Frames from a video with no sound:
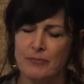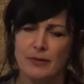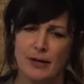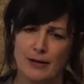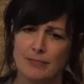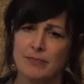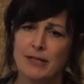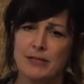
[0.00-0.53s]

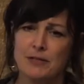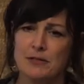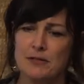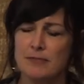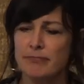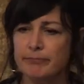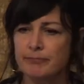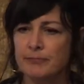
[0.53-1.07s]
yeah,
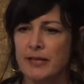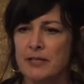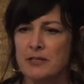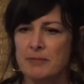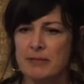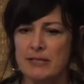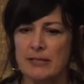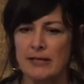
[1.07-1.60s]
that's
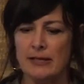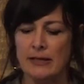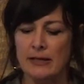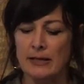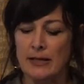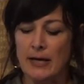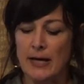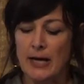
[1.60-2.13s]
that's a
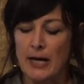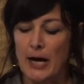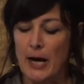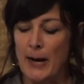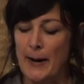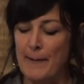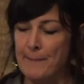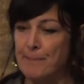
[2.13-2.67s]
mistake.
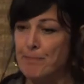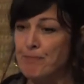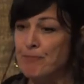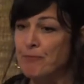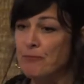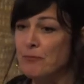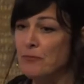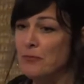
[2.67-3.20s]
Um,
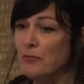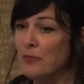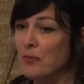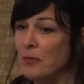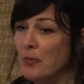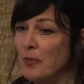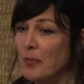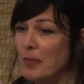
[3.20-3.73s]

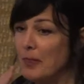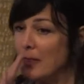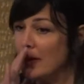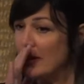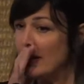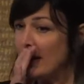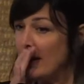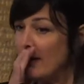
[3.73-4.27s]

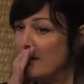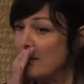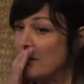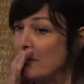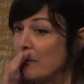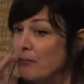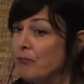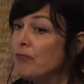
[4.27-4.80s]
yeah,
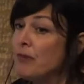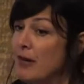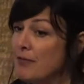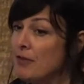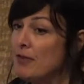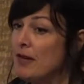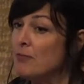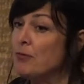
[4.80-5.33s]

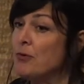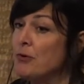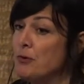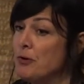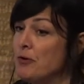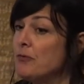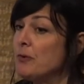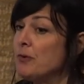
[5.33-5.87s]
have the library
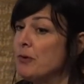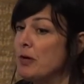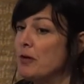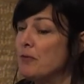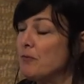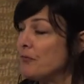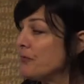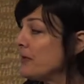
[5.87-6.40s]
order. We
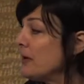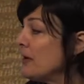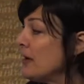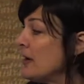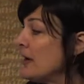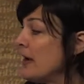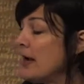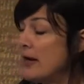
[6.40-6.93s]
will.
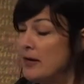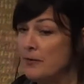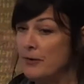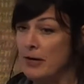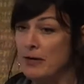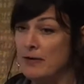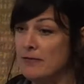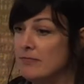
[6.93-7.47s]

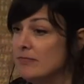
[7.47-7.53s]
Anyway.